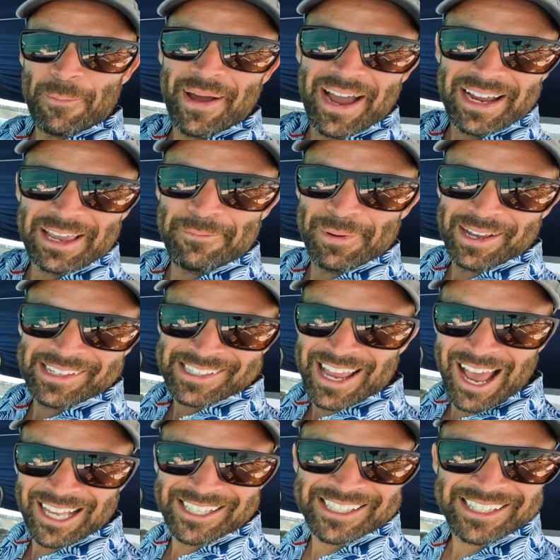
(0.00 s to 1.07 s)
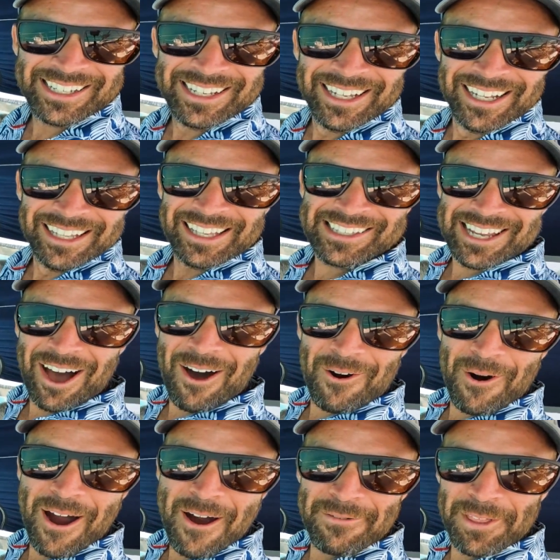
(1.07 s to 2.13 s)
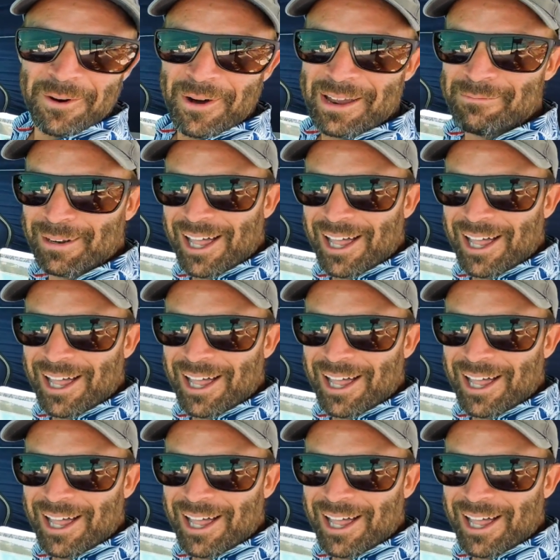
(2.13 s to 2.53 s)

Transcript: back in business. Let's go wherever the wind